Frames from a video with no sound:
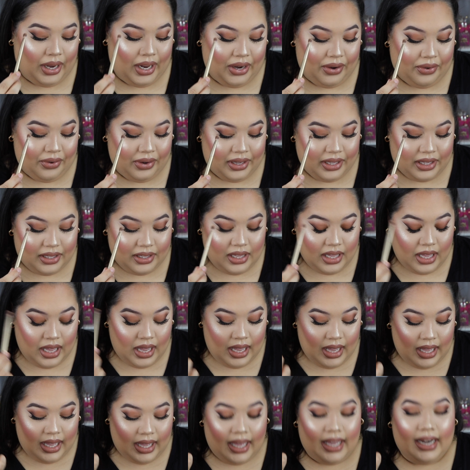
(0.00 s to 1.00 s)
area,
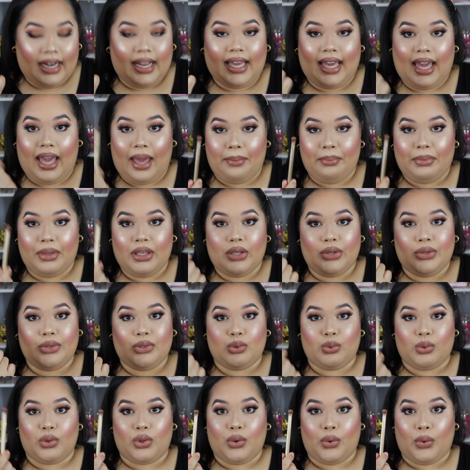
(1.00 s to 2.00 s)
and it can be
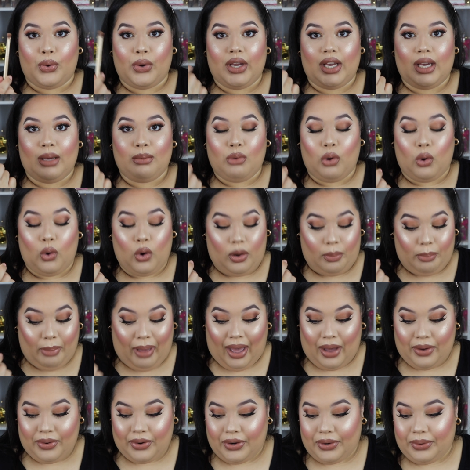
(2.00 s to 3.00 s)
used with cream or
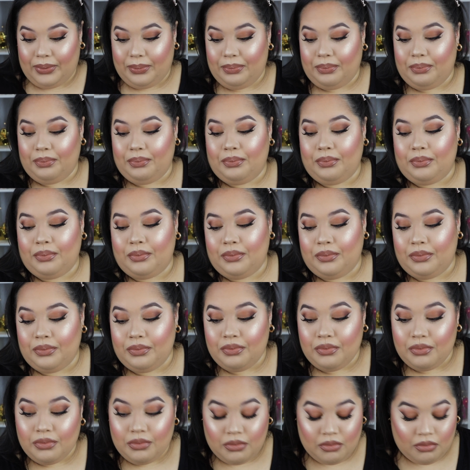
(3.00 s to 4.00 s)
powder.
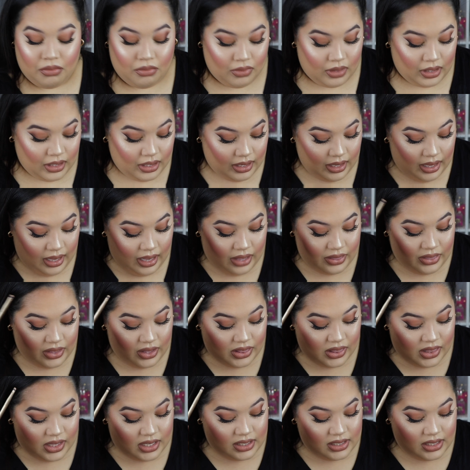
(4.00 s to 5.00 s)
And
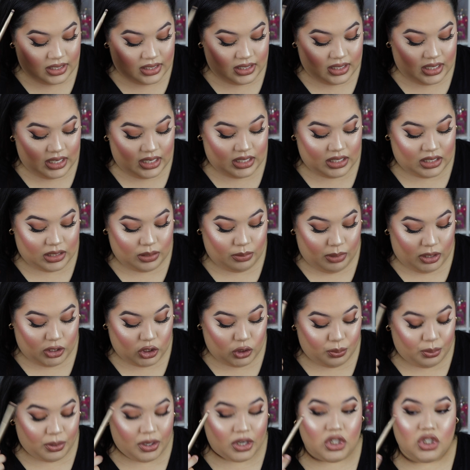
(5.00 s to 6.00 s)
then this is the
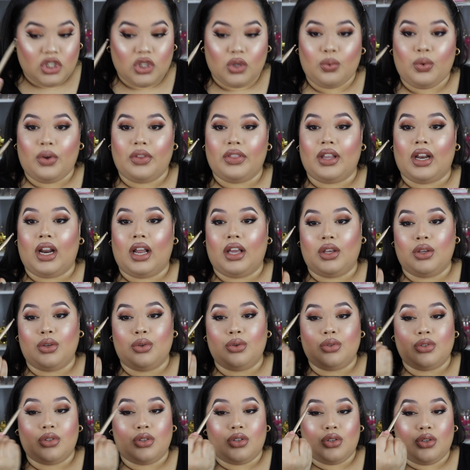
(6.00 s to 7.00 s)
Smudge Brush, the one that I
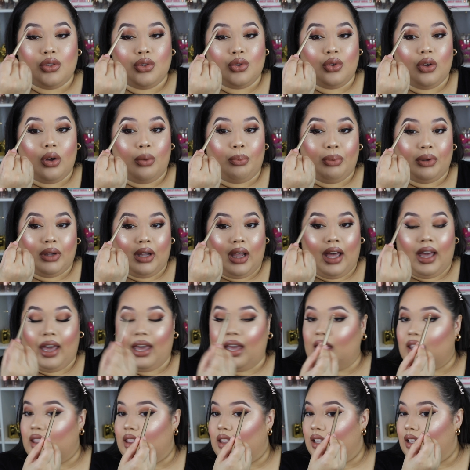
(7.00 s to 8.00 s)
used to
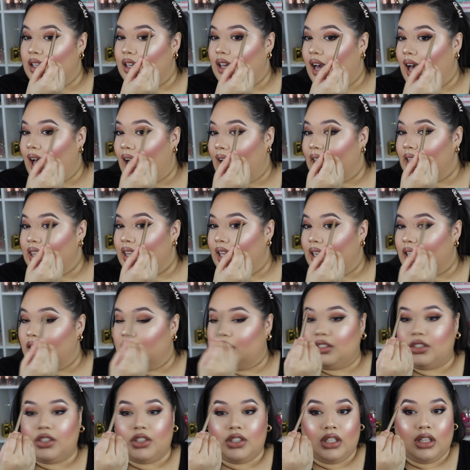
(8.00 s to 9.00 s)
apply the highlight
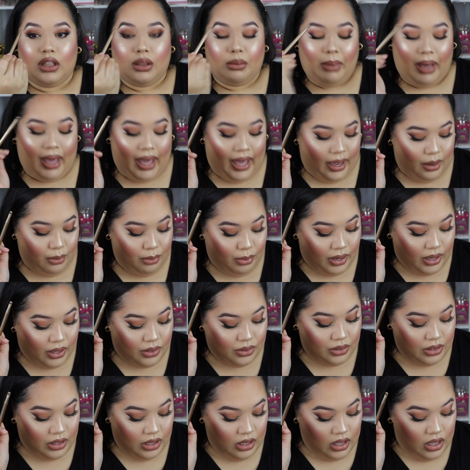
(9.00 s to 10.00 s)
underneath my eyebrow.